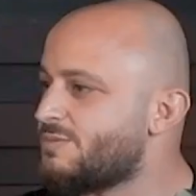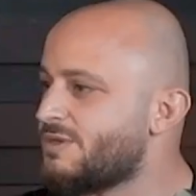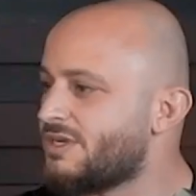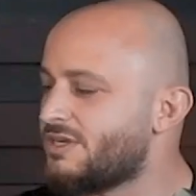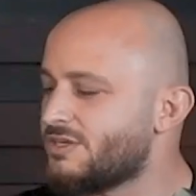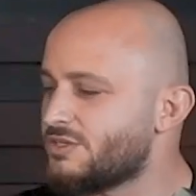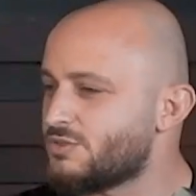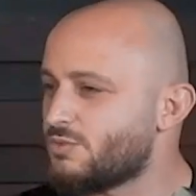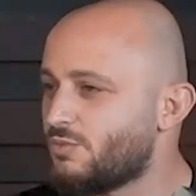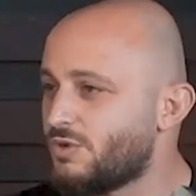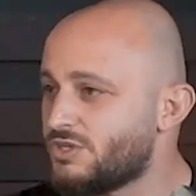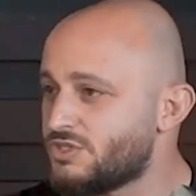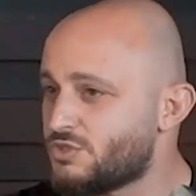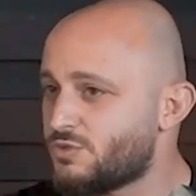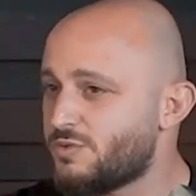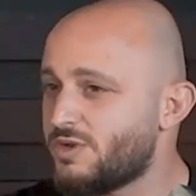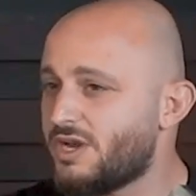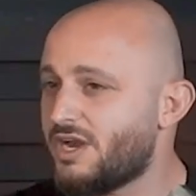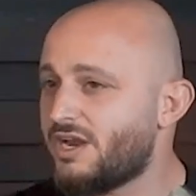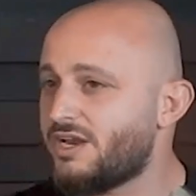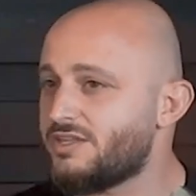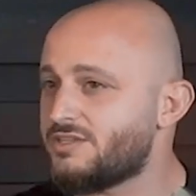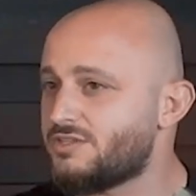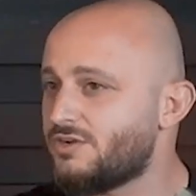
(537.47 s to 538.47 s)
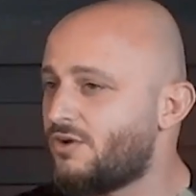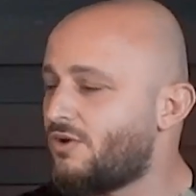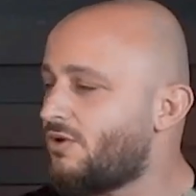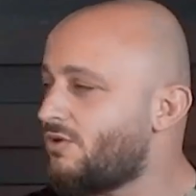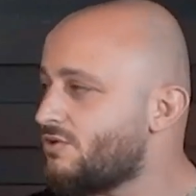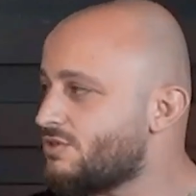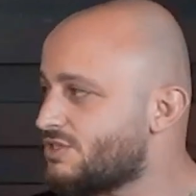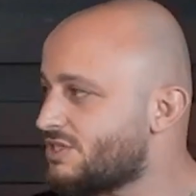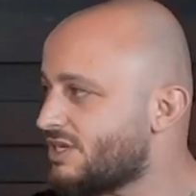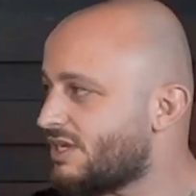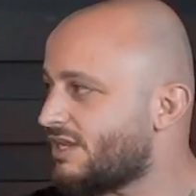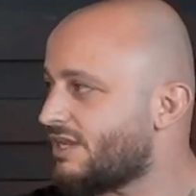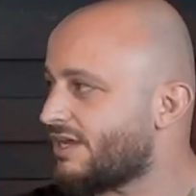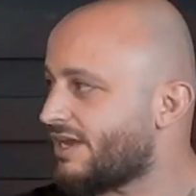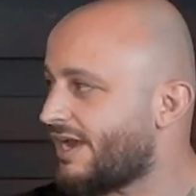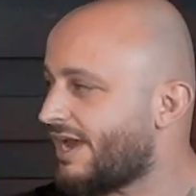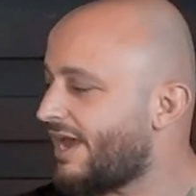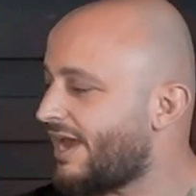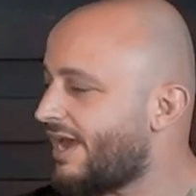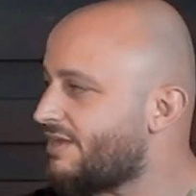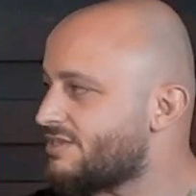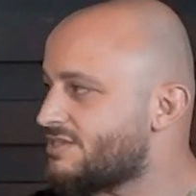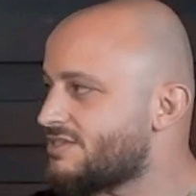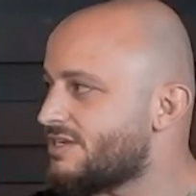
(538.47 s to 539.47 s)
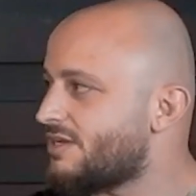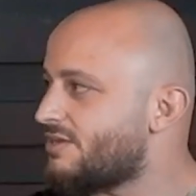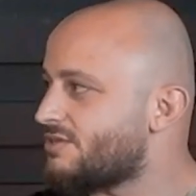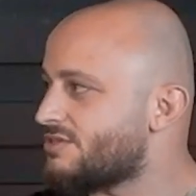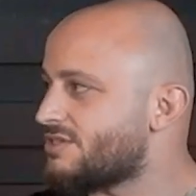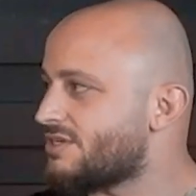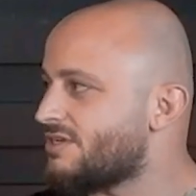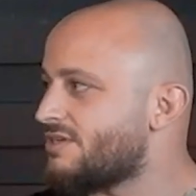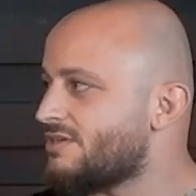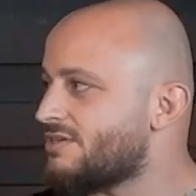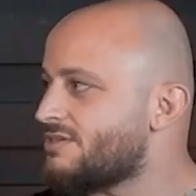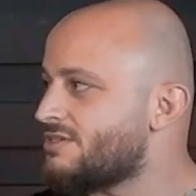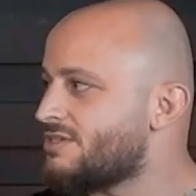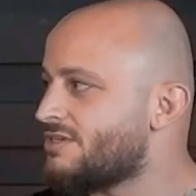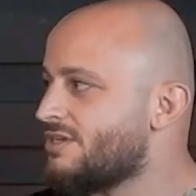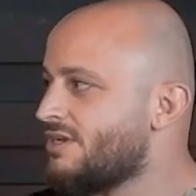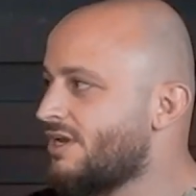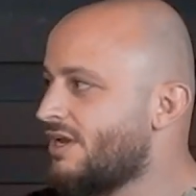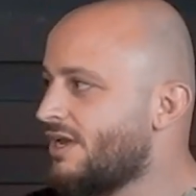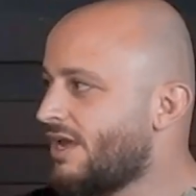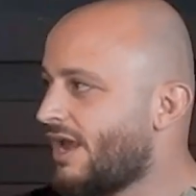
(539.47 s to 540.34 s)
Because once we got into wholesaling, I had sales skills.